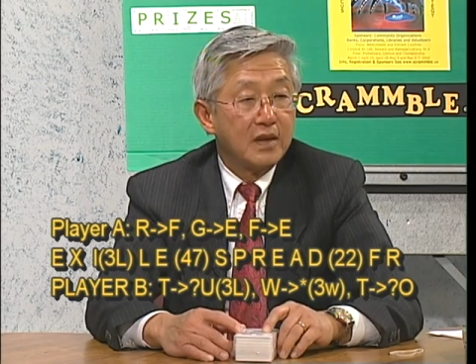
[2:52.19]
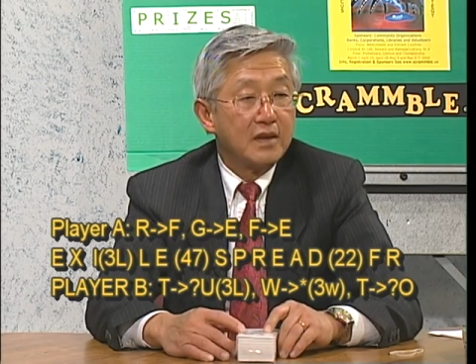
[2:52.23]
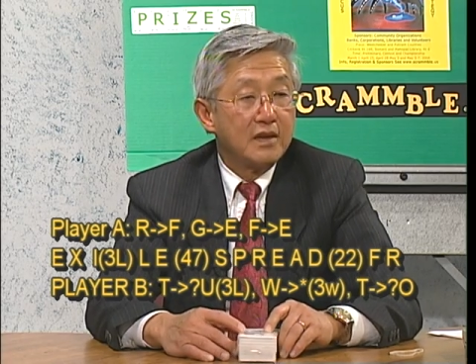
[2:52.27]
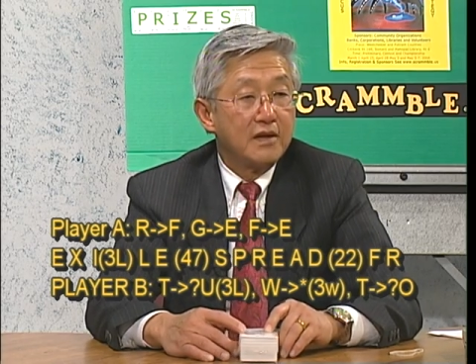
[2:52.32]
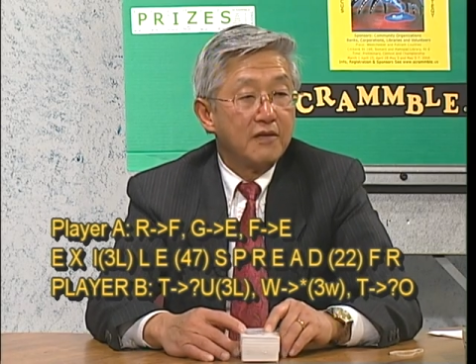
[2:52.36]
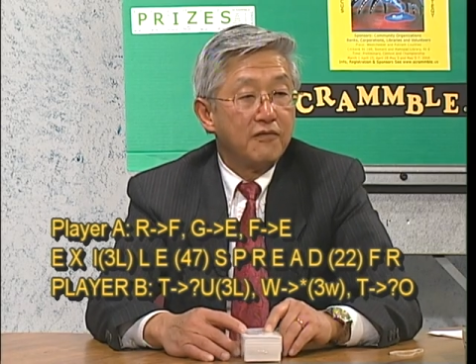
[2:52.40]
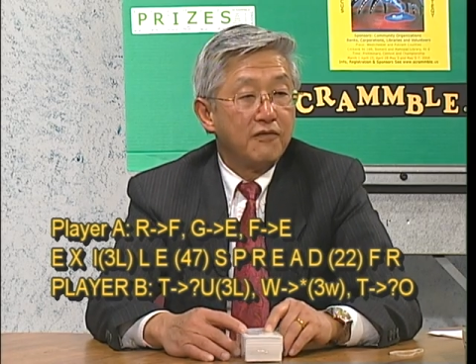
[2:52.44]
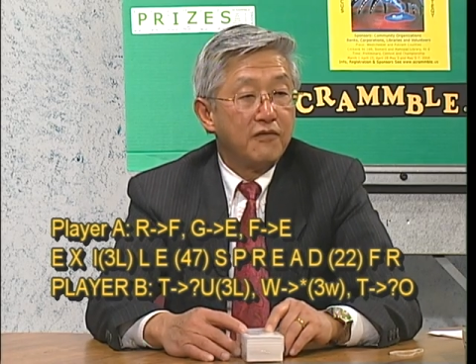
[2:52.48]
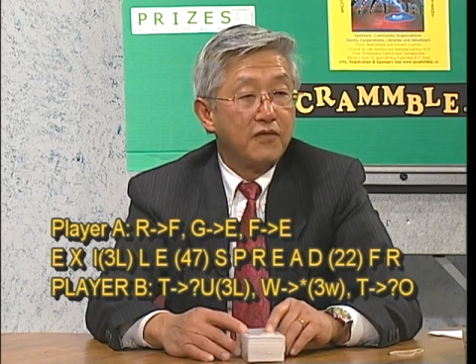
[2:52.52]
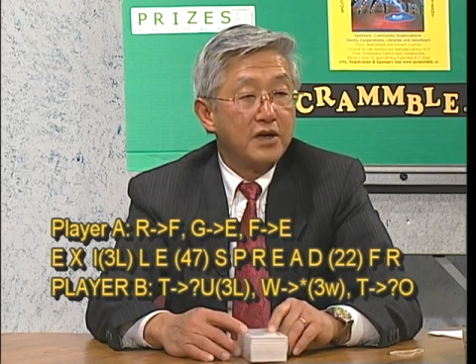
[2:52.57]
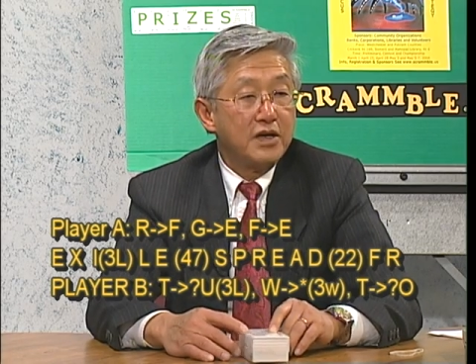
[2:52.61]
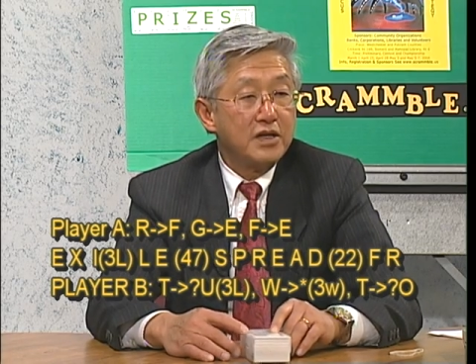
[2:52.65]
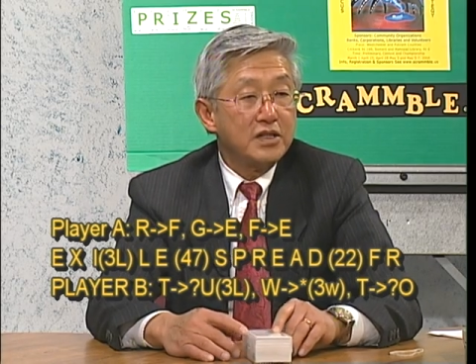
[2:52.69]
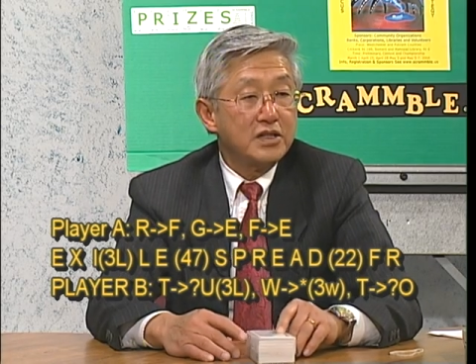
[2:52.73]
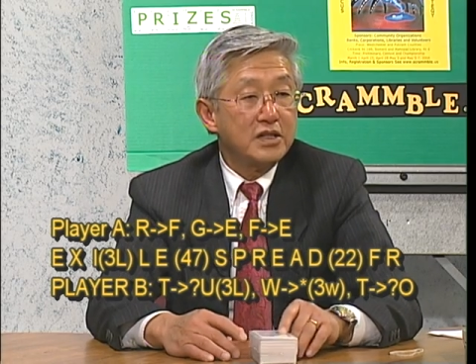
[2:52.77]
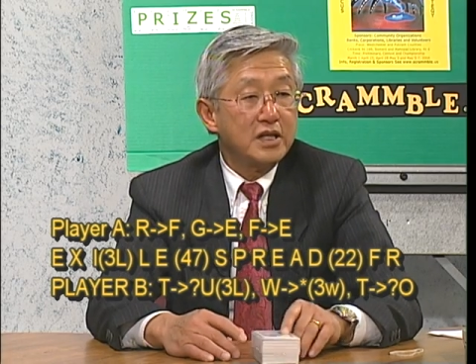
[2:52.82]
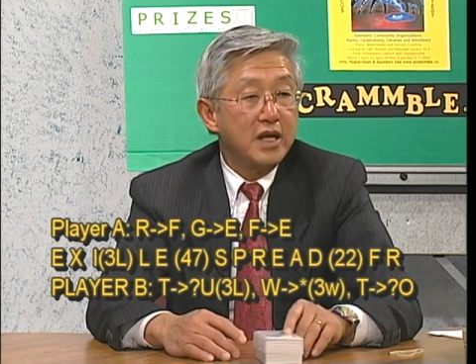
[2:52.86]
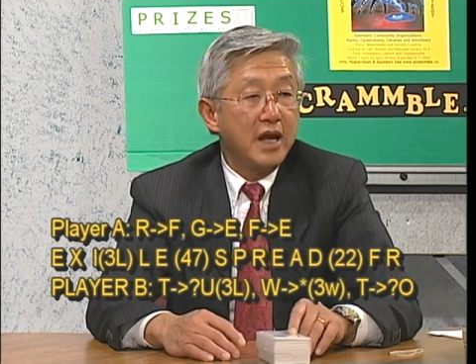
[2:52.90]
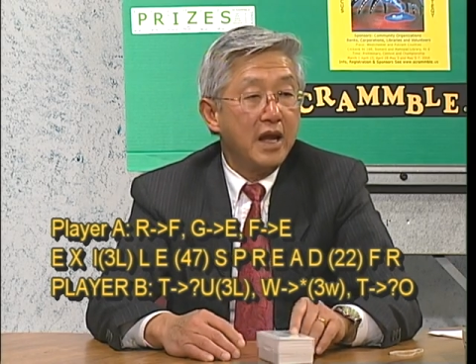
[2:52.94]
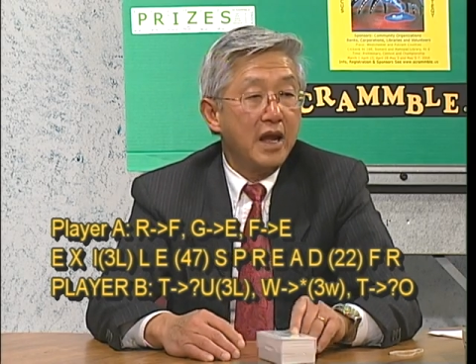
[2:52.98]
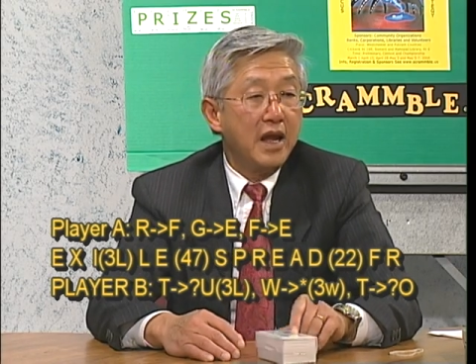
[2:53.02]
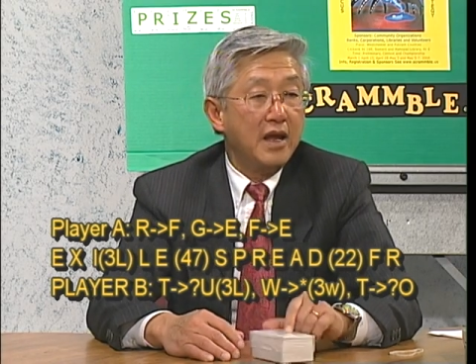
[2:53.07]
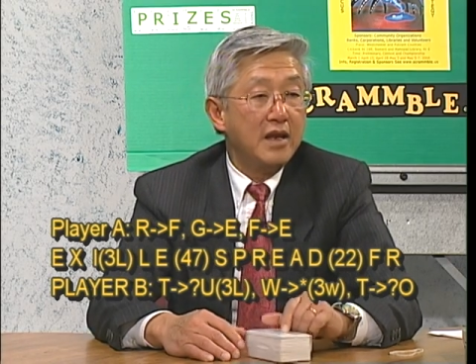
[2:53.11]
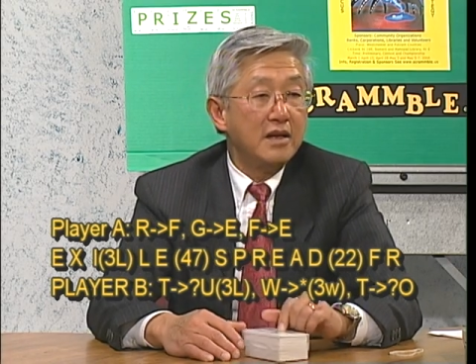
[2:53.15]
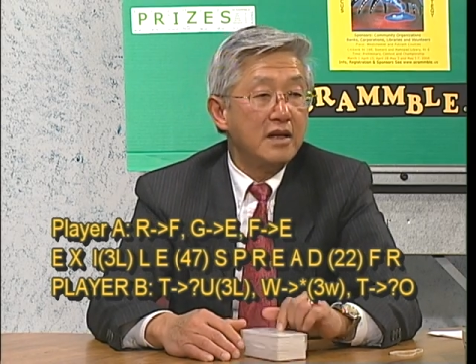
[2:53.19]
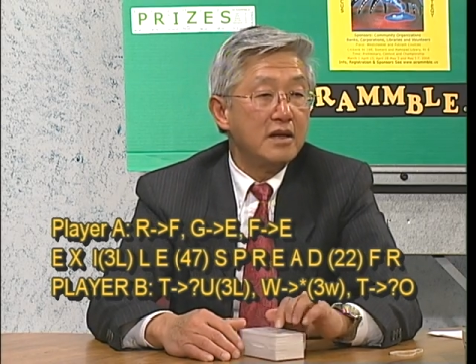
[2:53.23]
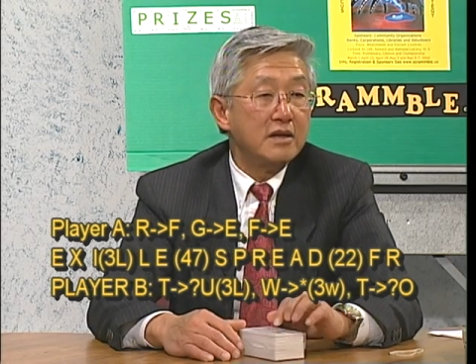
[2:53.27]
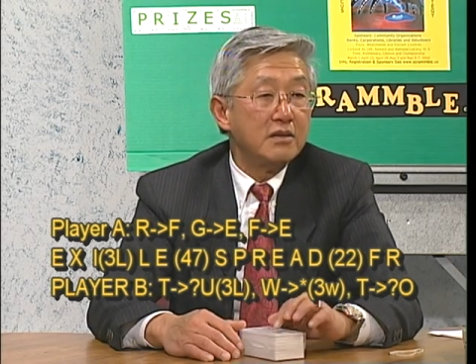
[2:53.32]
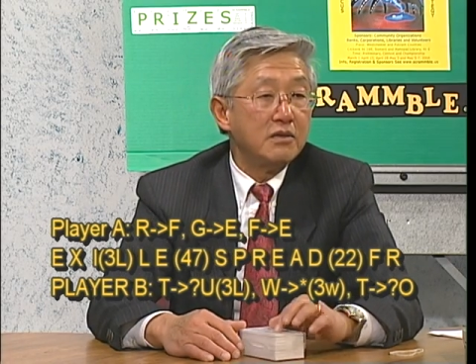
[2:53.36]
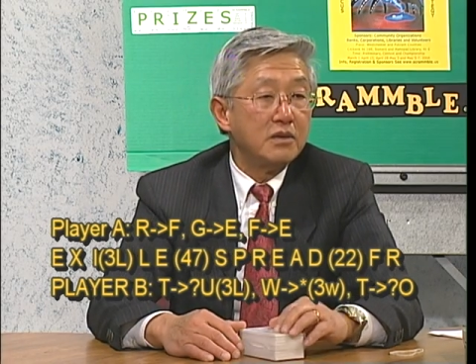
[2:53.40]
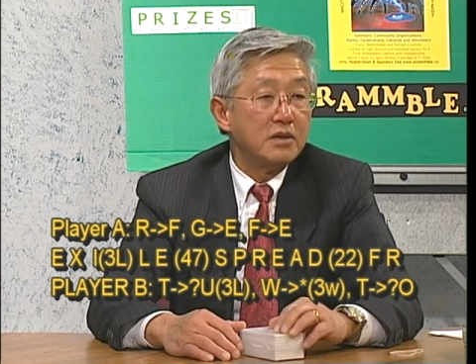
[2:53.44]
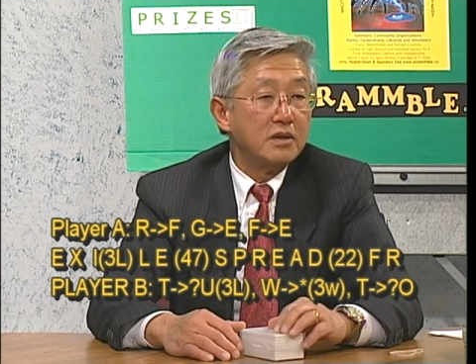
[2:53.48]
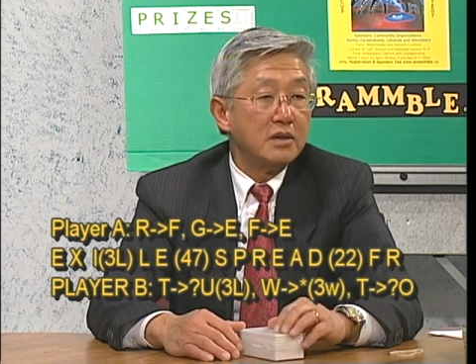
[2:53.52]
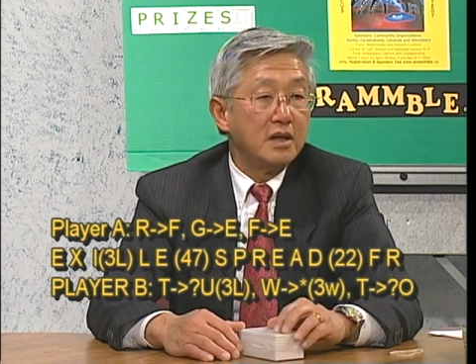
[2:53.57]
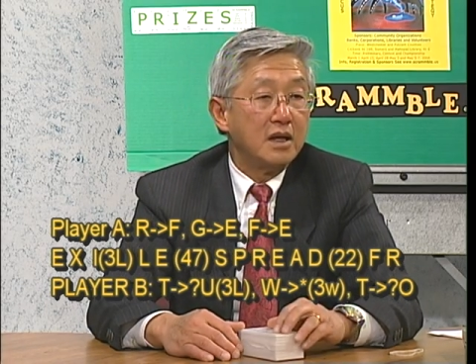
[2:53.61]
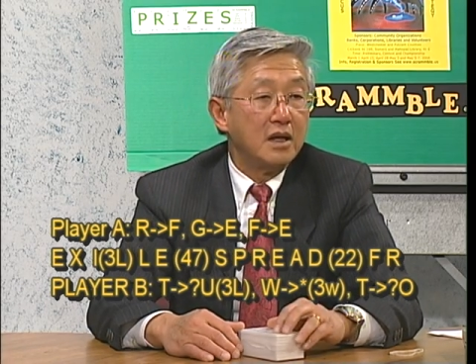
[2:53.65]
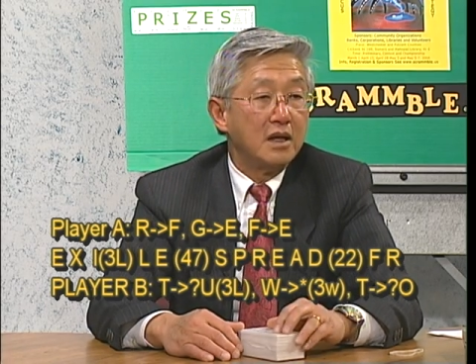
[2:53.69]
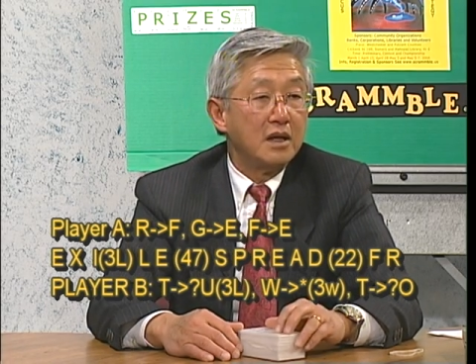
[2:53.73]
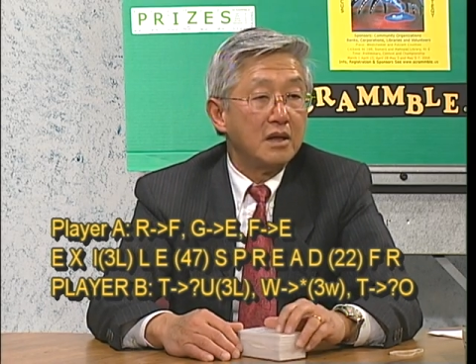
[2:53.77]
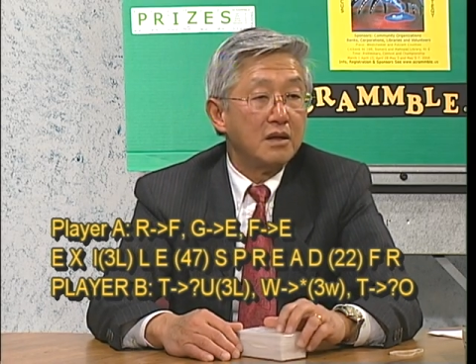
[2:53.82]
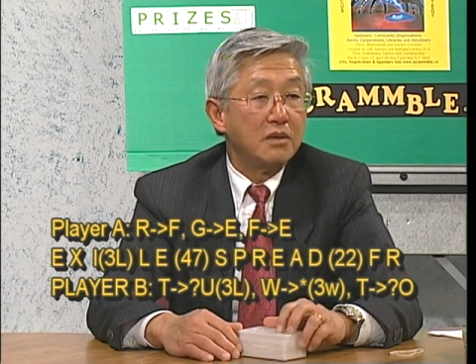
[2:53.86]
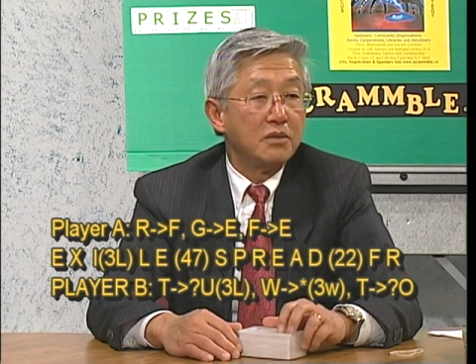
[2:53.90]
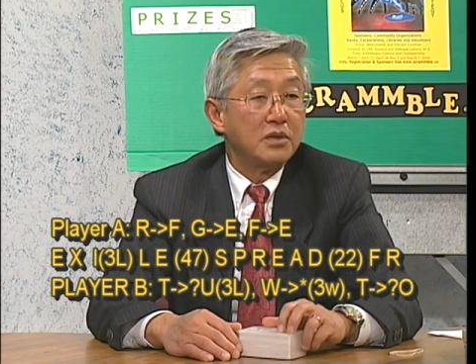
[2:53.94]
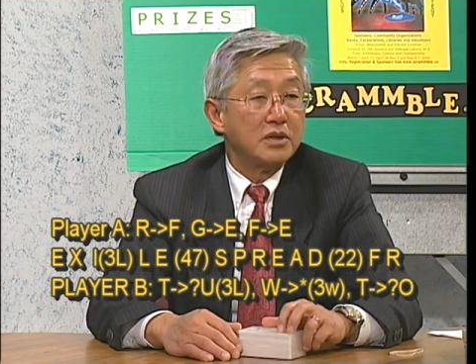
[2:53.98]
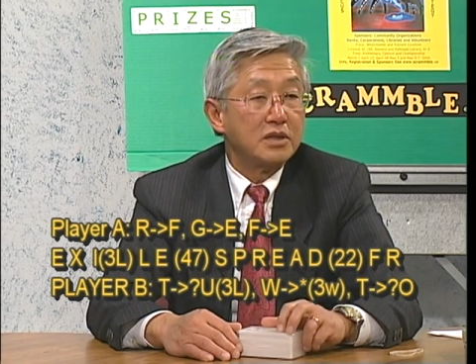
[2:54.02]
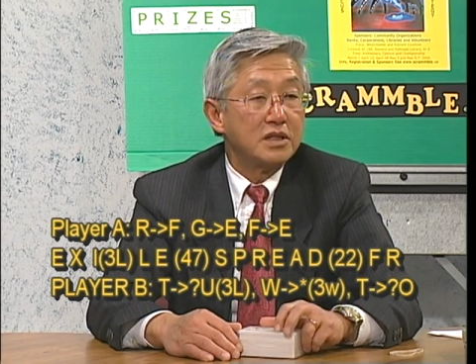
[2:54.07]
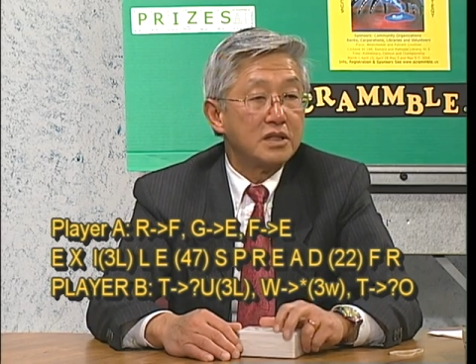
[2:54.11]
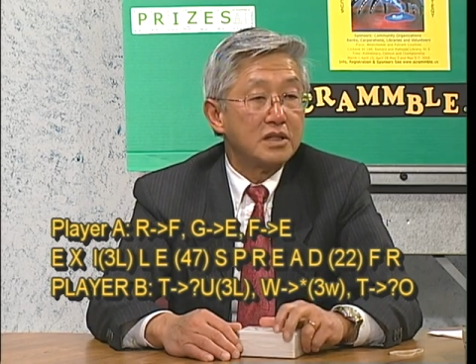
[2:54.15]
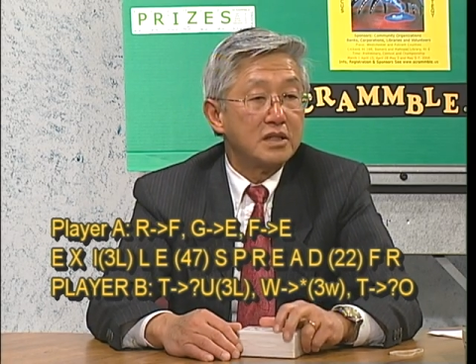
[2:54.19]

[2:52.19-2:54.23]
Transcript: The first hand was